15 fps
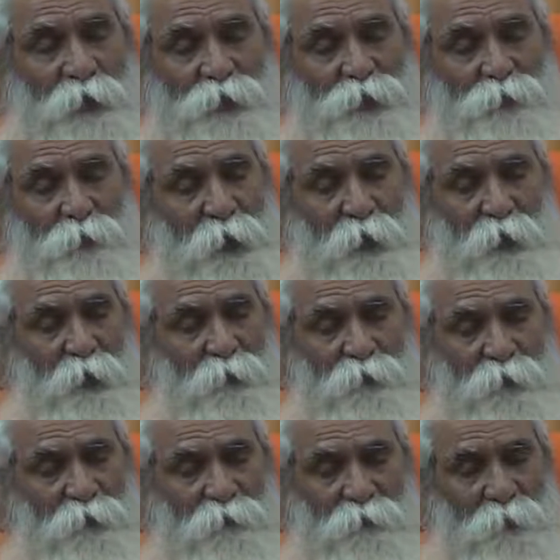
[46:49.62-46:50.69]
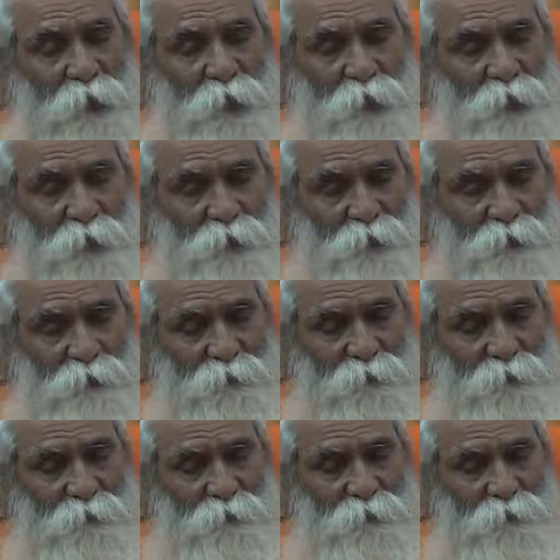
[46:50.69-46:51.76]
achievement of this meditation.
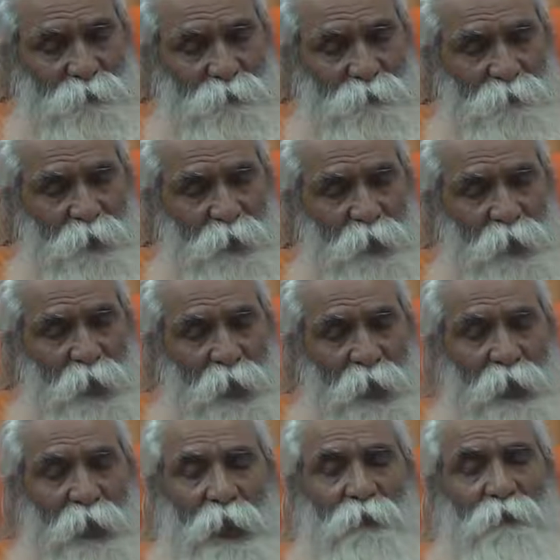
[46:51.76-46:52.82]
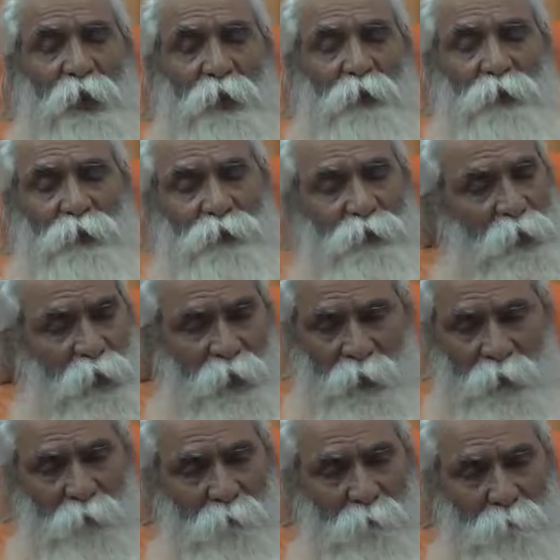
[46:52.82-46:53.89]
And I want to
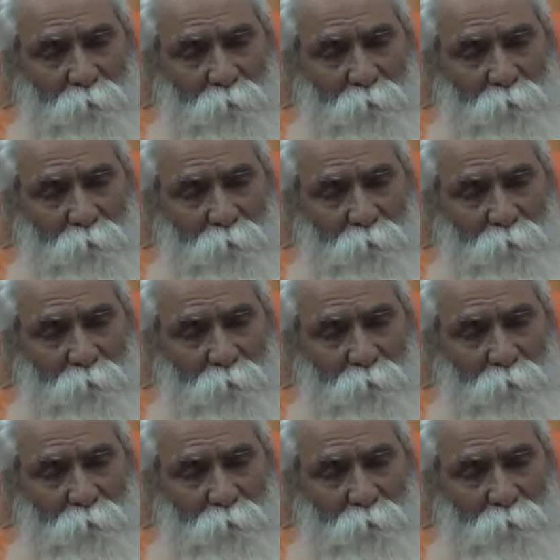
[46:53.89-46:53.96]
say,